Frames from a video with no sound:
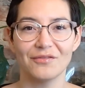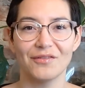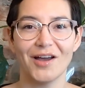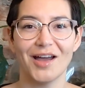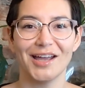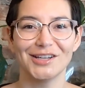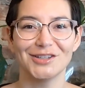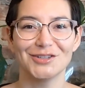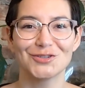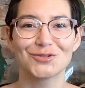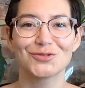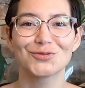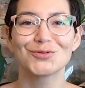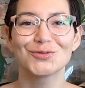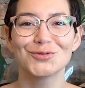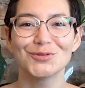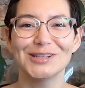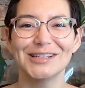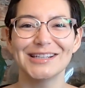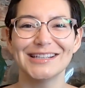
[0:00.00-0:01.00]
find
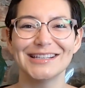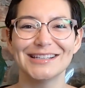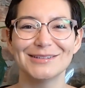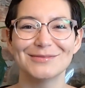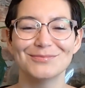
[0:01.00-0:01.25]
truly